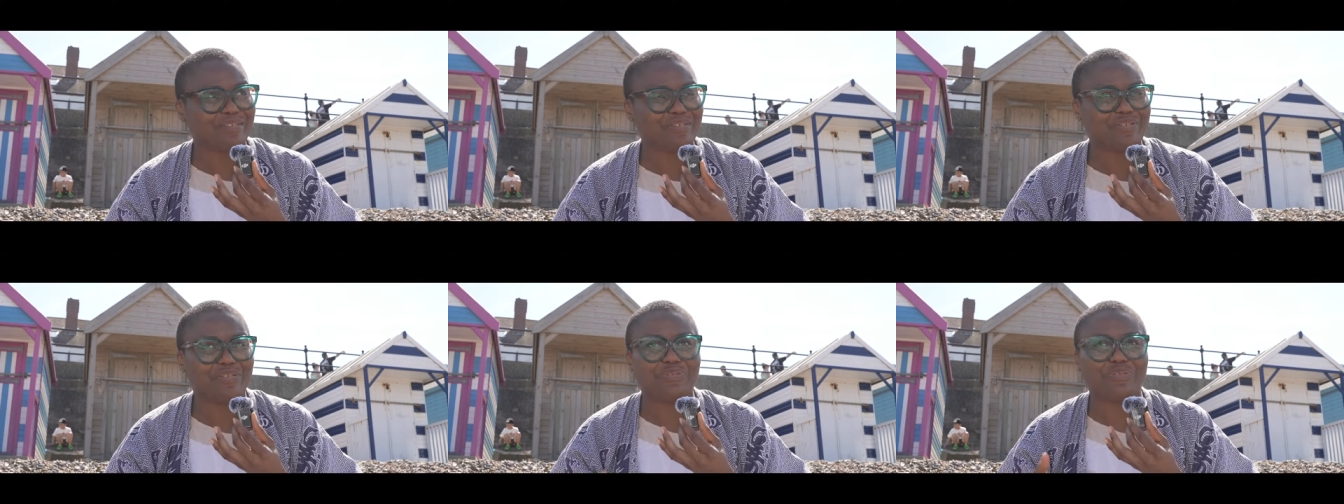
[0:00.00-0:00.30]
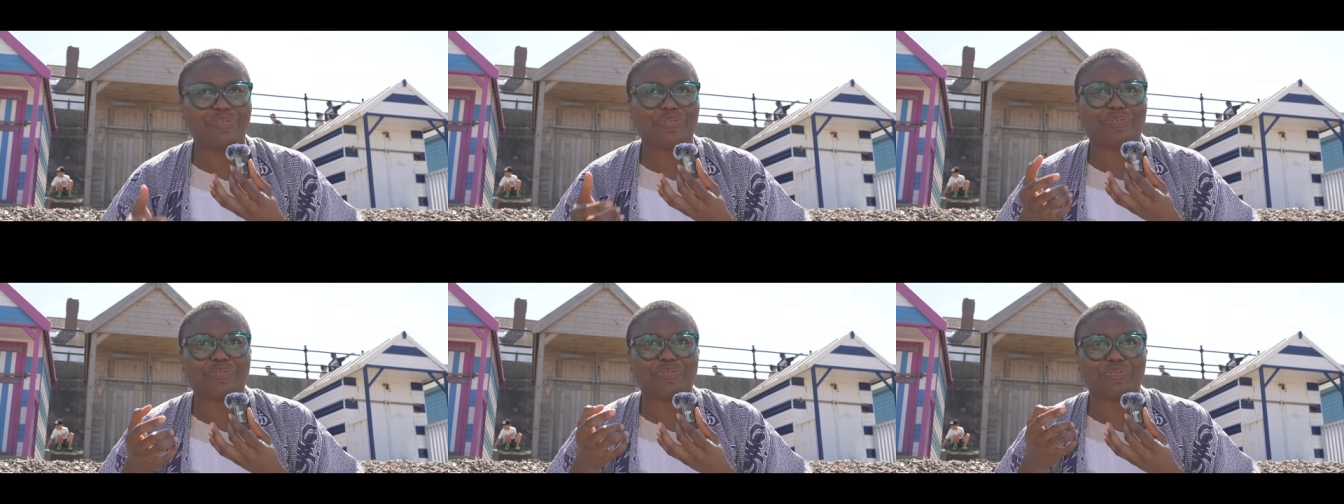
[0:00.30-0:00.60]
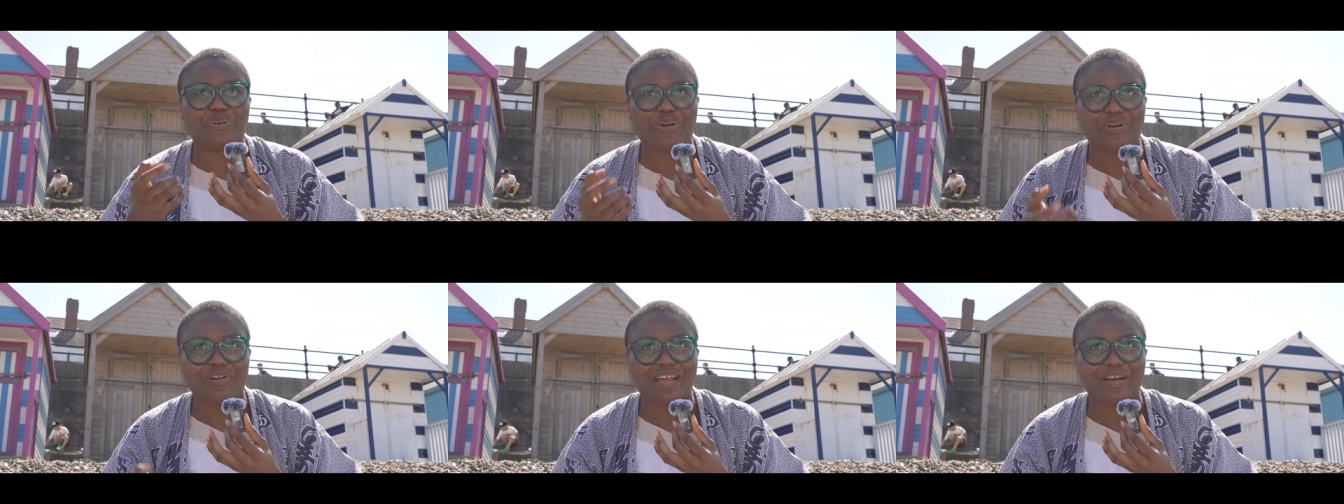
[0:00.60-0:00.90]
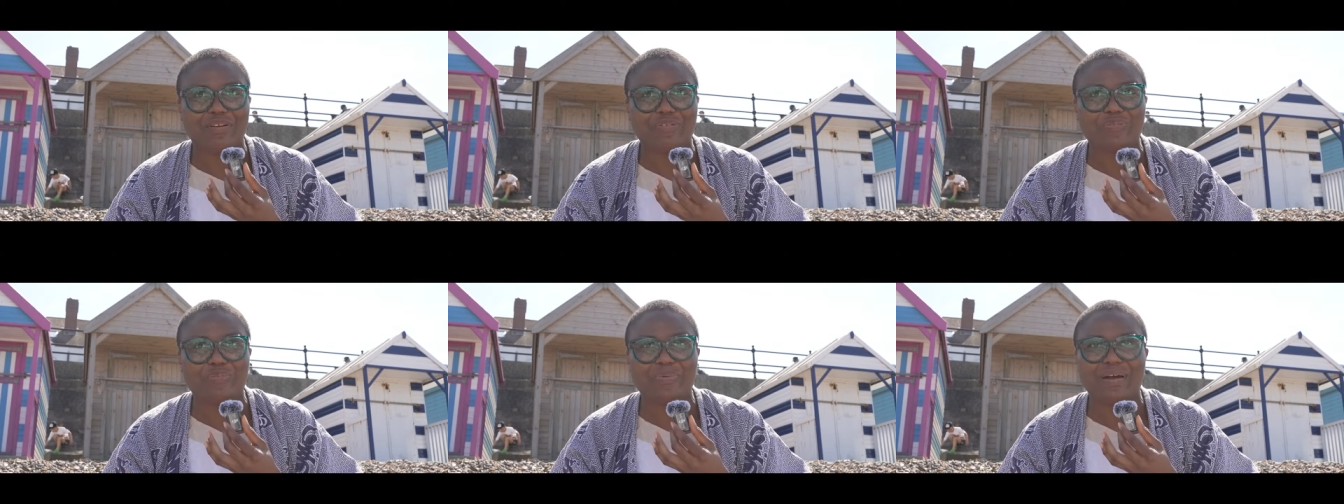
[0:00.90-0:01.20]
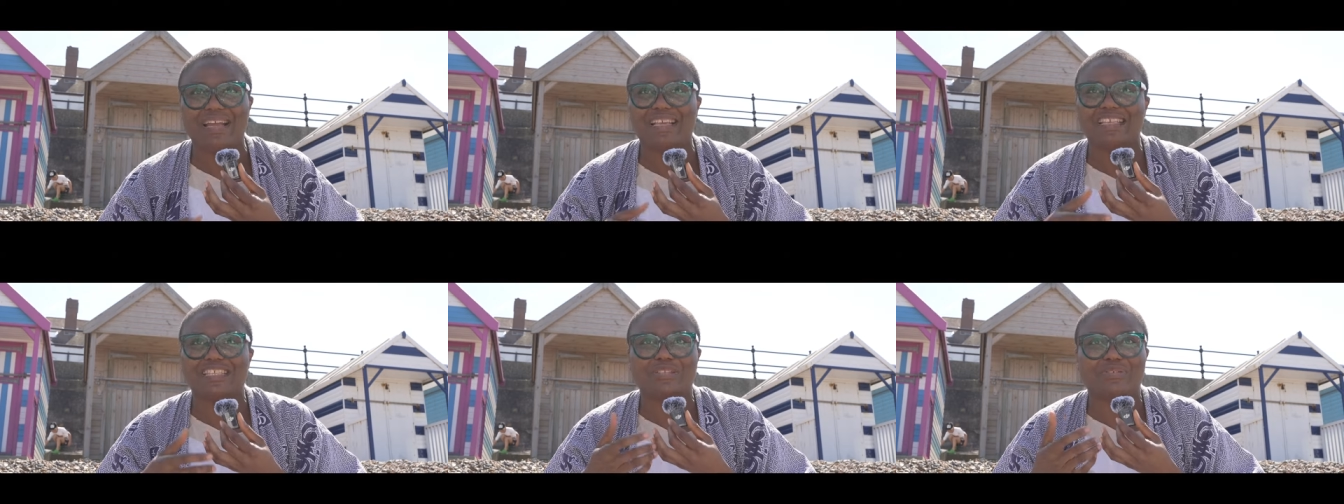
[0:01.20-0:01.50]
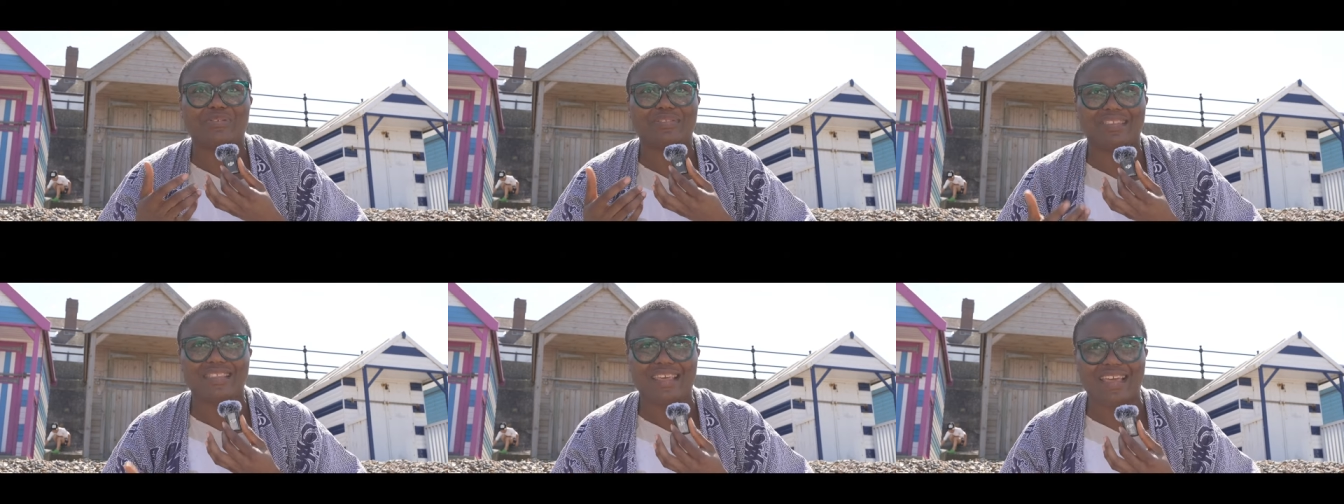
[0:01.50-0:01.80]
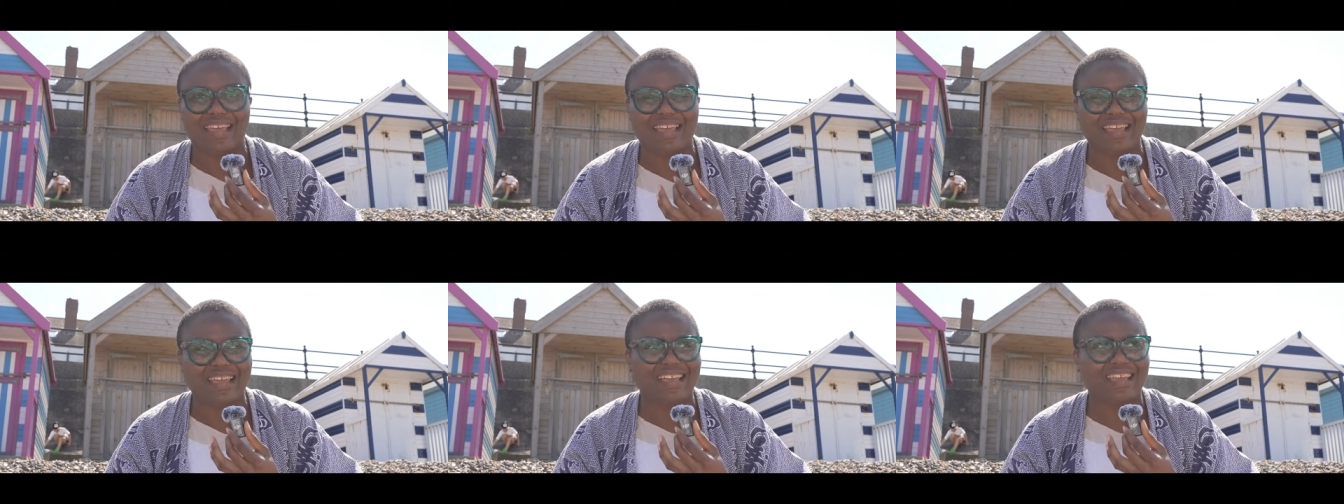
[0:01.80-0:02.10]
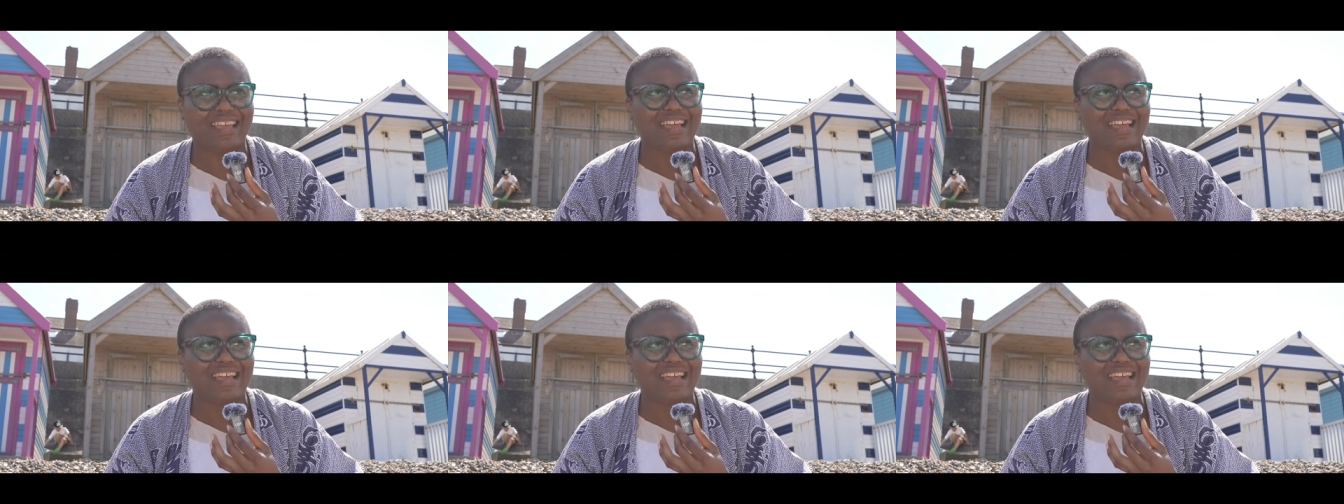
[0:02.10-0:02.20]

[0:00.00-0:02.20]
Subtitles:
You know, to order Uber is not there.